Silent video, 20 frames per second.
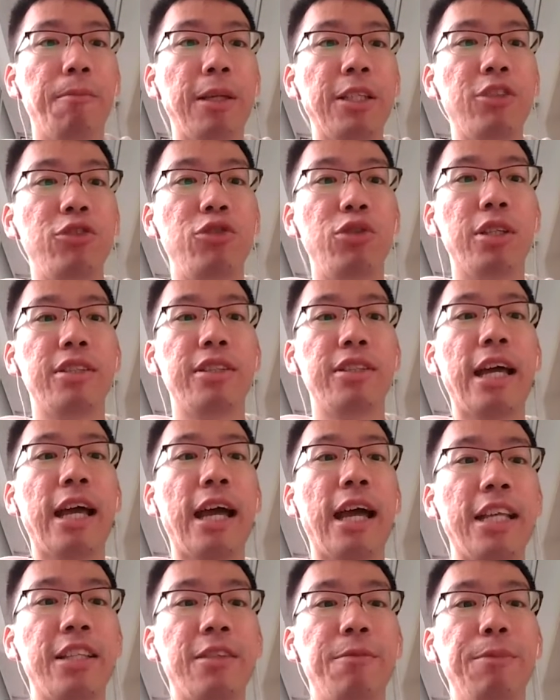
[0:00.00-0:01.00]
messages
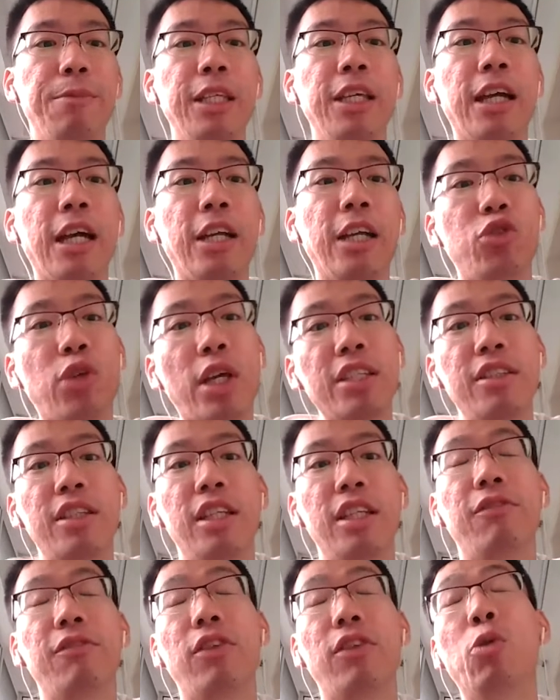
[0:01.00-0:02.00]
has been
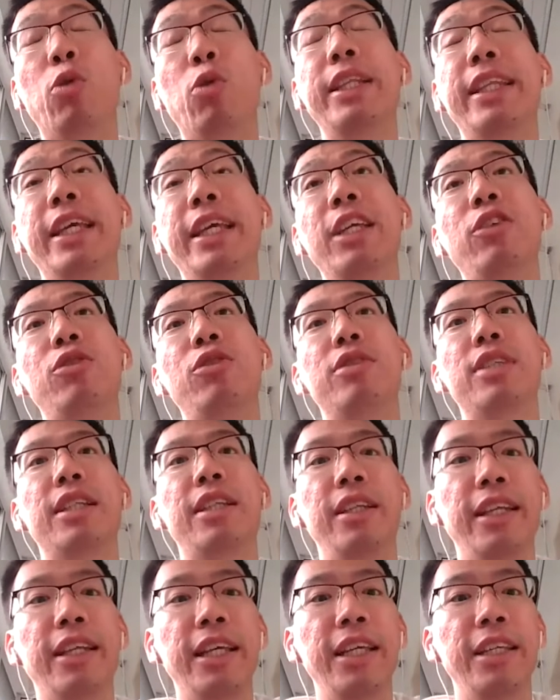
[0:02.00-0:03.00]
adjusted from one day to
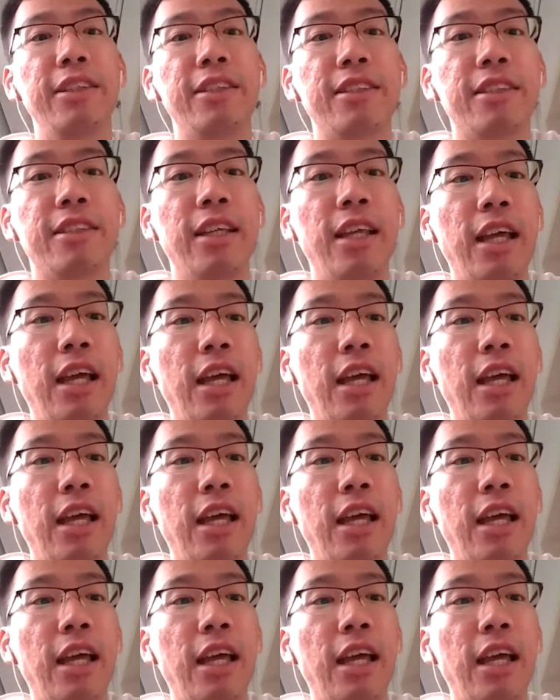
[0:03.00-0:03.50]
30 days.